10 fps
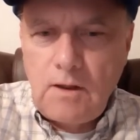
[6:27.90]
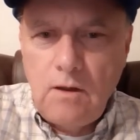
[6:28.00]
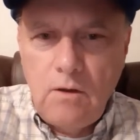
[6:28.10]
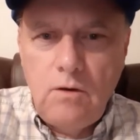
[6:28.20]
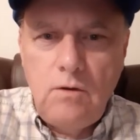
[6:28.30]

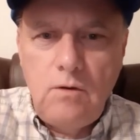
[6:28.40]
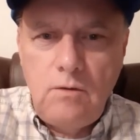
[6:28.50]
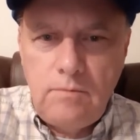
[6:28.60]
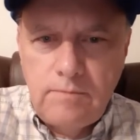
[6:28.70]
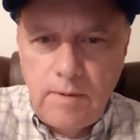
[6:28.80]

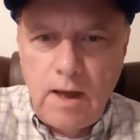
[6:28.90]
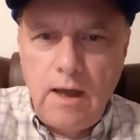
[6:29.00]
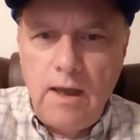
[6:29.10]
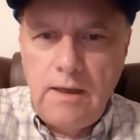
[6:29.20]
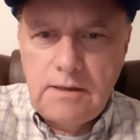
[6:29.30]
Oh
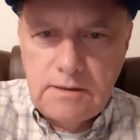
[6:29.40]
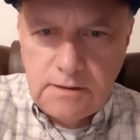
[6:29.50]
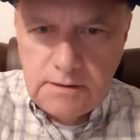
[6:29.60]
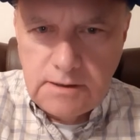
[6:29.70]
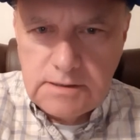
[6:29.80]
my
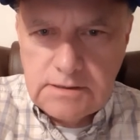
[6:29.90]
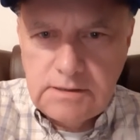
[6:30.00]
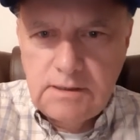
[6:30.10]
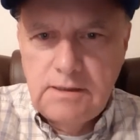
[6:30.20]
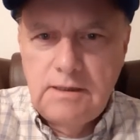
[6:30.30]
goodness.
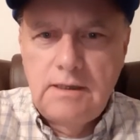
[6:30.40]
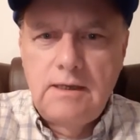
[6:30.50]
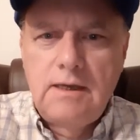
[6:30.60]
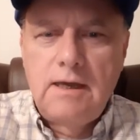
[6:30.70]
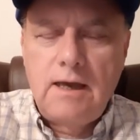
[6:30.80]

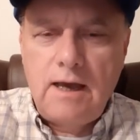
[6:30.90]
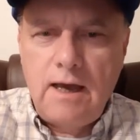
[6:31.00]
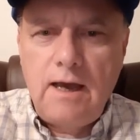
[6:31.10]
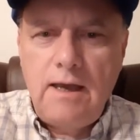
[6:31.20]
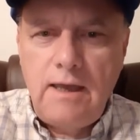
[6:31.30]

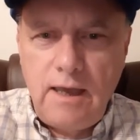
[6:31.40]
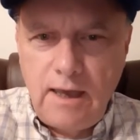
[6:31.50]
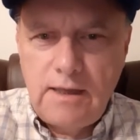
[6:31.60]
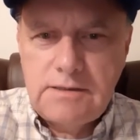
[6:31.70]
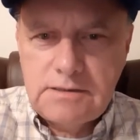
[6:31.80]
I
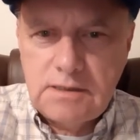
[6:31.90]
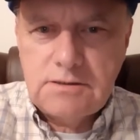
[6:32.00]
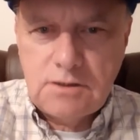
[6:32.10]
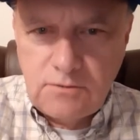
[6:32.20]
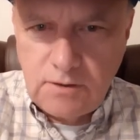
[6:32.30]
had
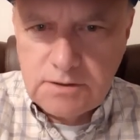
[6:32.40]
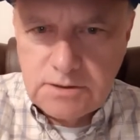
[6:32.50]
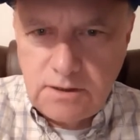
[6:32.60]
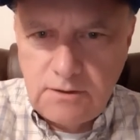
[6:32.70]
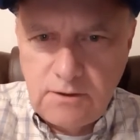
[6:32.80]
such a crush
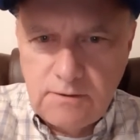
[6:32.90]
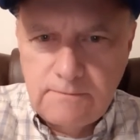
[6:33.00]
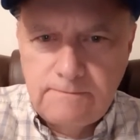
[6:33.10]
on her.